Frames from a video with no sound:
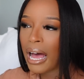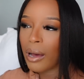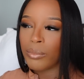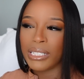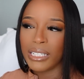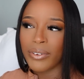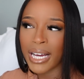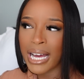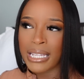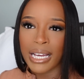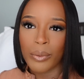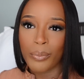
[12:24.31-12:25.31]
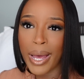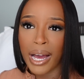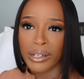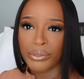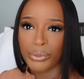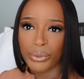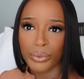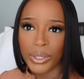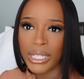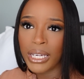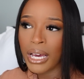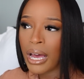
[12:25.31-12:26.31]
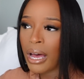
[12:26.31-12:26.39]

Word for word: I believe I got like a pack of 3